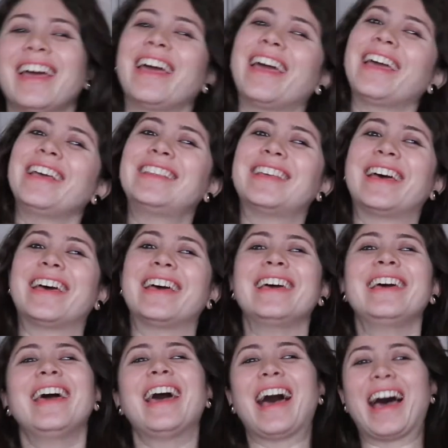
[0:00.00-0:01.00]
Hey there,
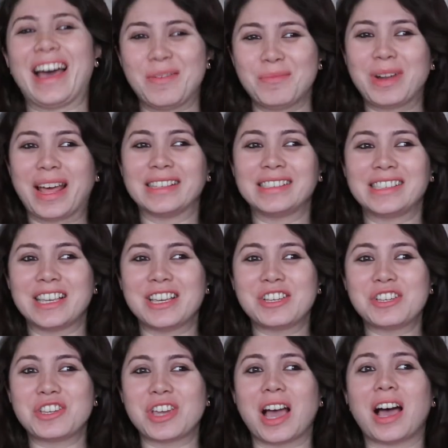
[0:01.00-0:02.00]
I'm Nancy
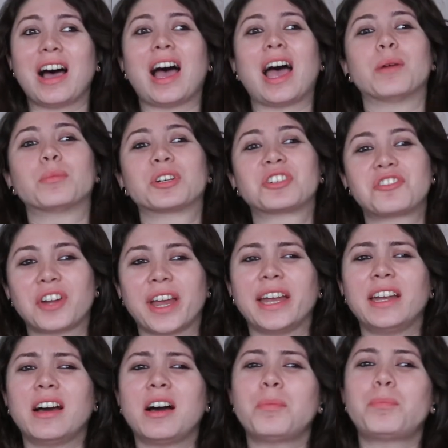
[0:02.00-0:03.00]
Shah. I'm a
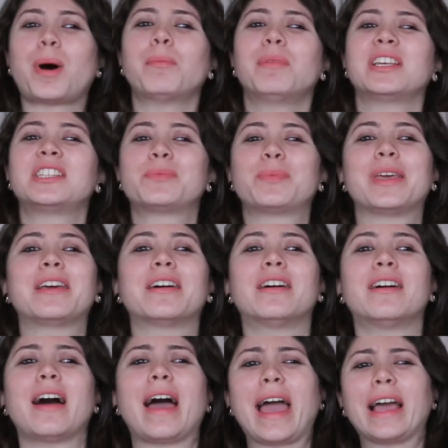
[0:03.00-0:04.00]
trainer, public
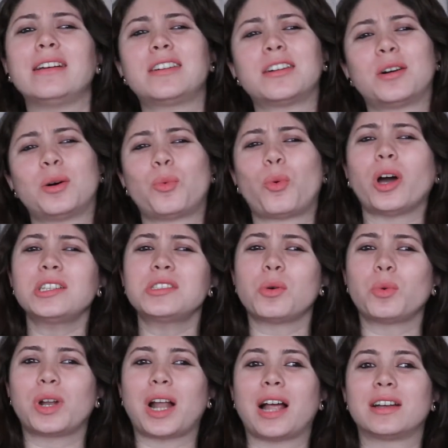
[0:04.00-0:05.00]
speaker, anchor,
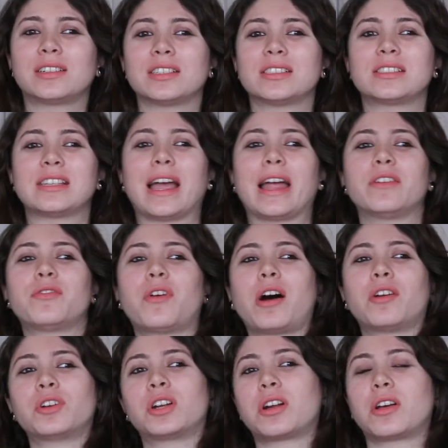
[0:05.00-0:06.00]
voiceover artist and
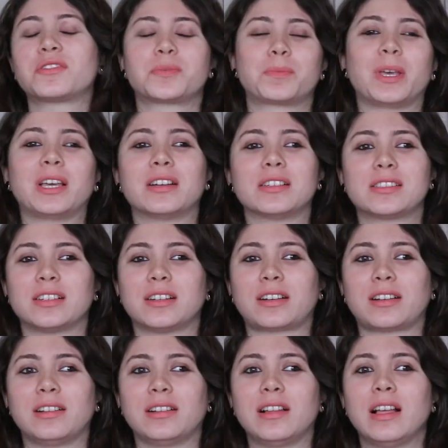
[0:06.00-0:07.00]
founder of Speaker
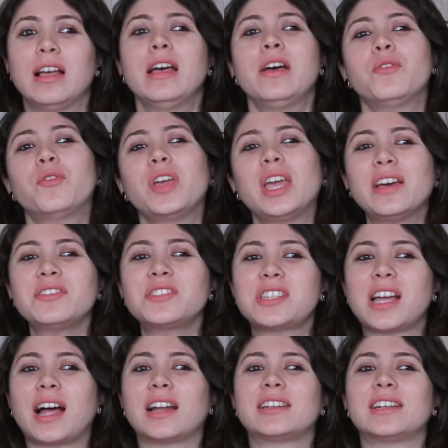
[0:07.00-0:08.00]
Circle. We have
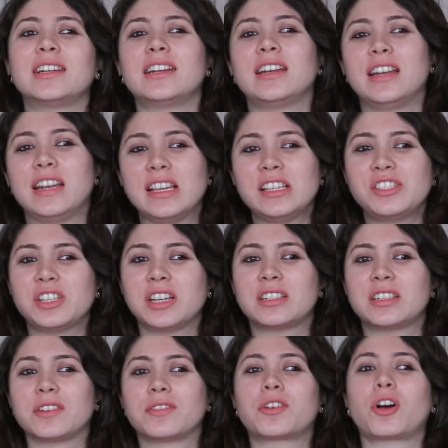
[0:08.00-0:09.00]
started an
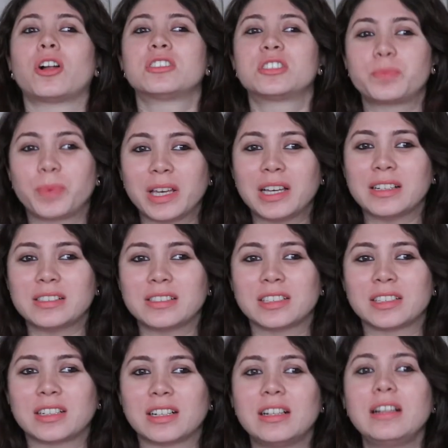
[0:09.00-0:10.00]
initiative called Speaker
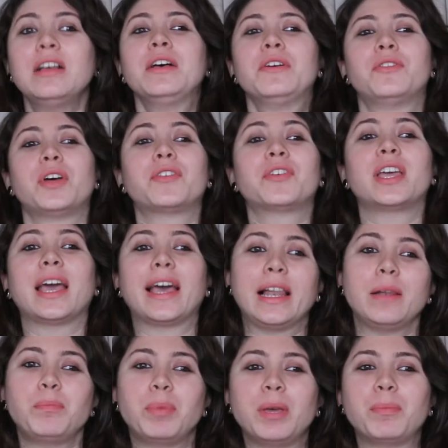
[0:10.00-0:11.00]
Circle where we
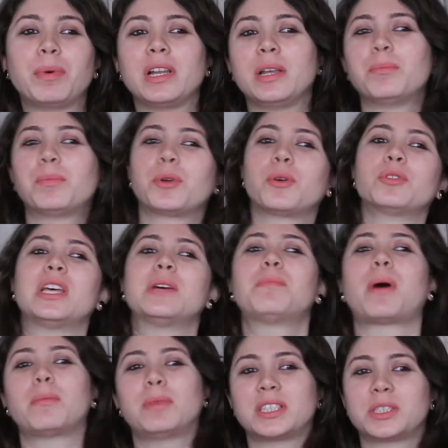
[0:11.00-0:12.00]
help people improve their
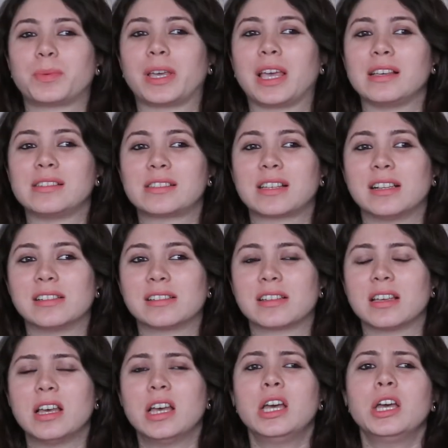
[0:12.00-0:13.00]
public speaking skills.
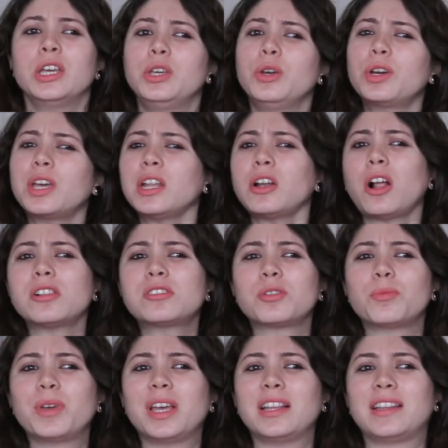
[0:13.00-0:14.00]
You can
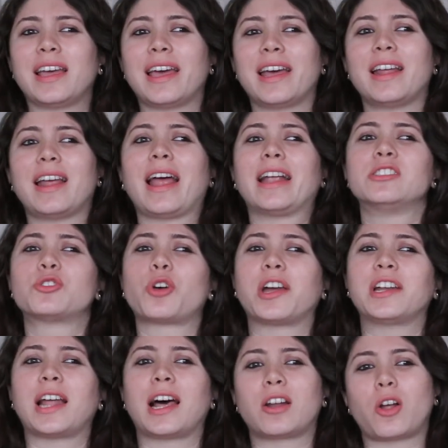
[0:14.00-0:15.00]
also be there and
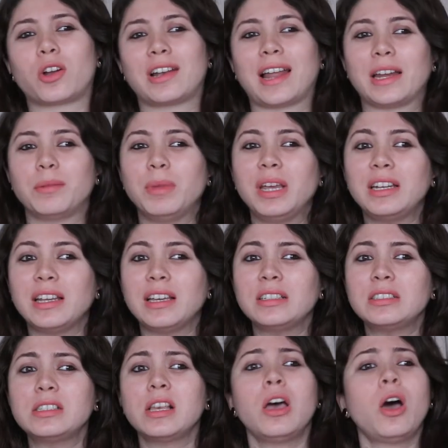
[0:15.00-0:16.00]
join our online
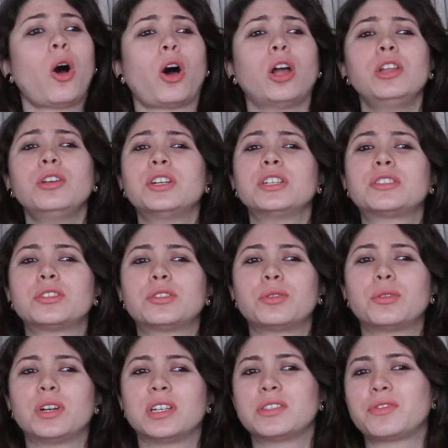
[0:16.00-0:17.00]
meetings. All you need to
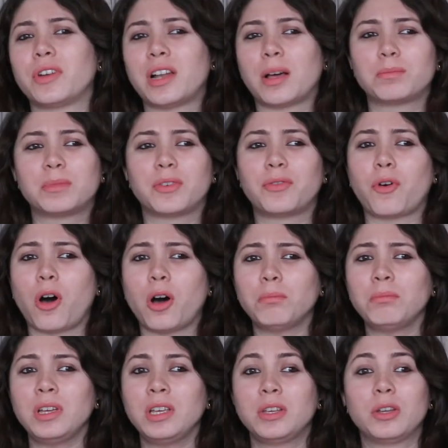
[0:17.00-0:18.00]
do is fill up the
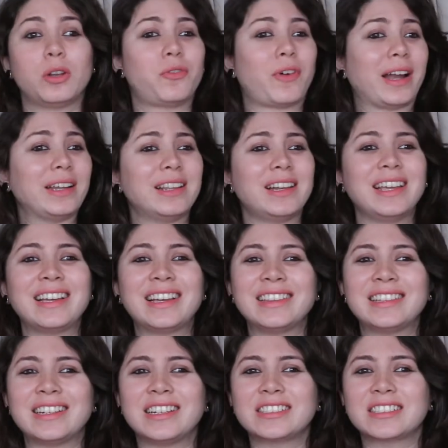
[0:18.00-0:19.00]
form. You'll find the link
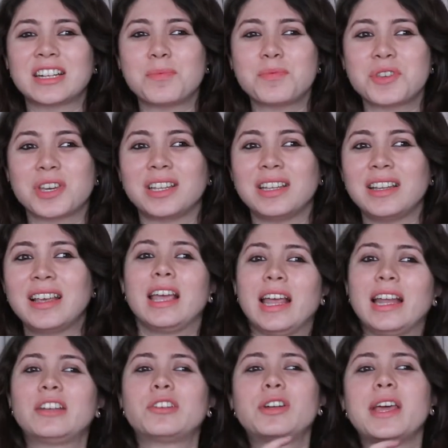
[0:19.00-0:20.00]
in the description.
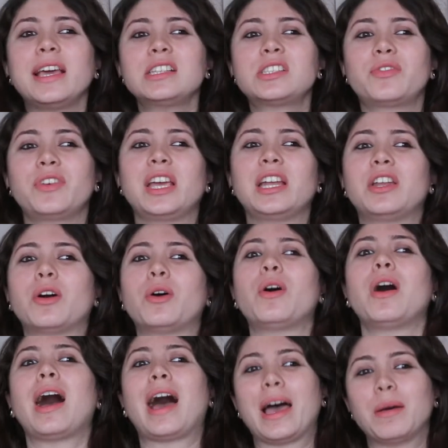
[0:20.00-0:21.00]
In today's
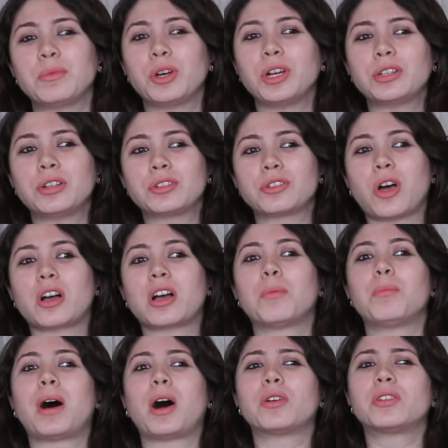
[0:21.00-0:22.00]
video, I'm going to talk
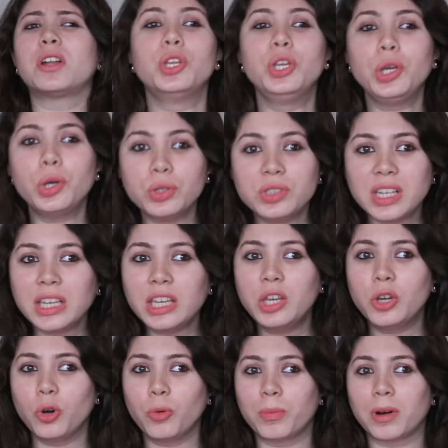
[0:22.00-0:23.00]
about using
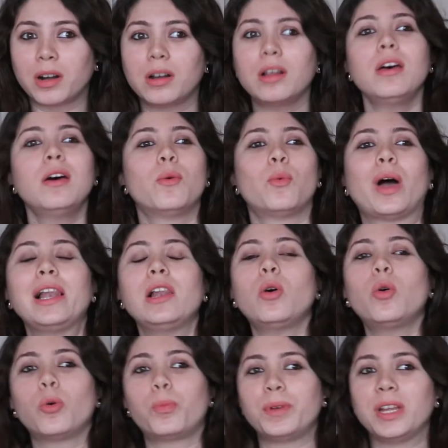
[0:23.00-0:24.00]
humor while
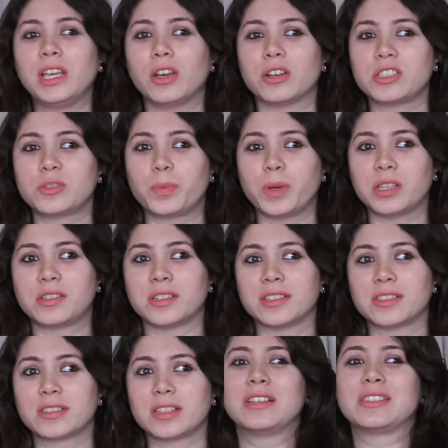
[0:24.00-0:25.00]
opening your
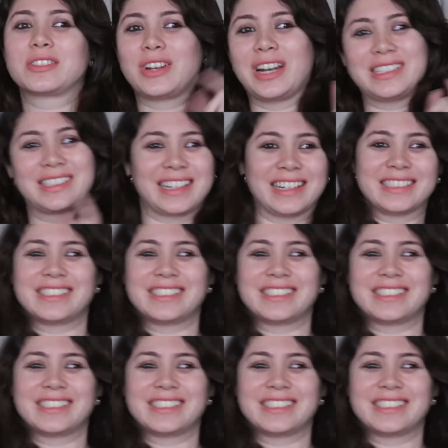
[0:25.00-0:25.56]
speeches. So let's get